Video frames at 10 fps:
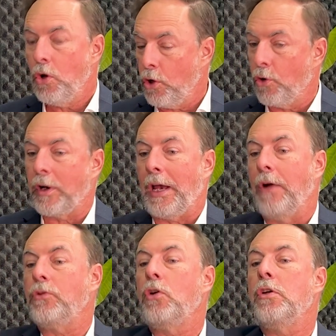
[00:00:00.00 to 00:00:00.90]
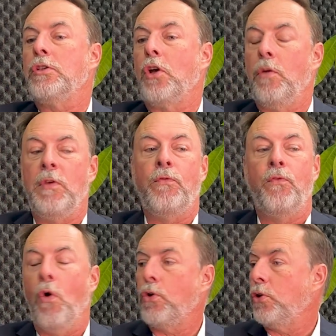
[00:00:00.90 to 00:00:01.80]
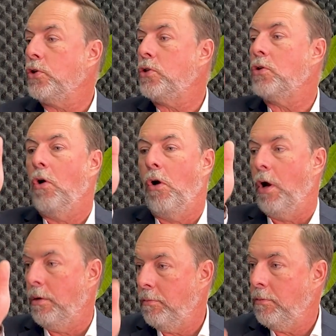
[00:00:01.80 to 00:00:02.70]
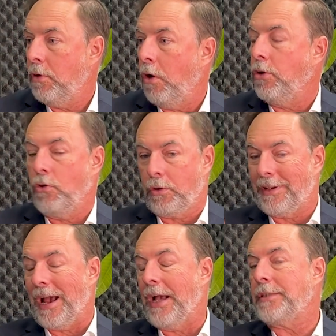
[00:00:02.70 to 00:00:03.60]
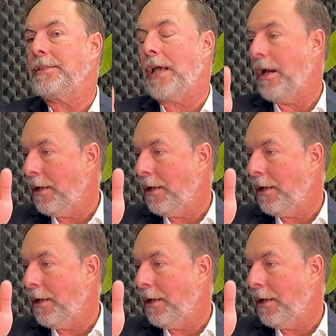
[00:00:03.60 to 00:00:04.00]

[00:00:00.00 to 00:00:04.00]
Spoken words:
Your accountant is going to be focused on your tax